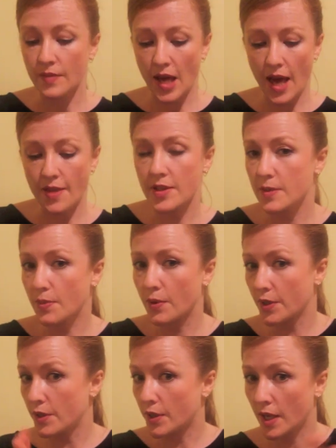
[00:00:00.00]
At this
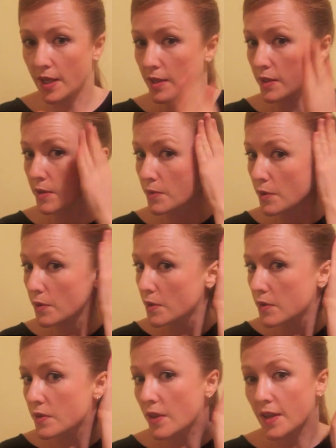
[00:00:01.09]
point you can smooth the
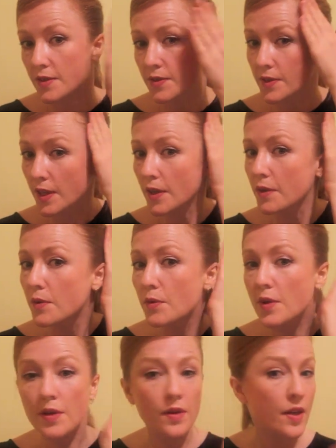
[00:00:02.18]
sides down
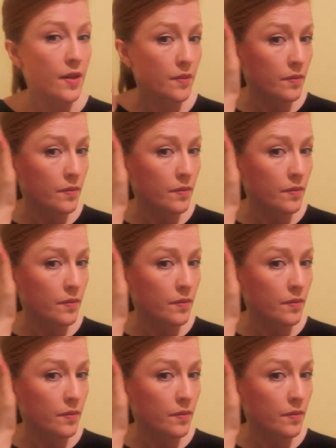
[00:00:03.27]
with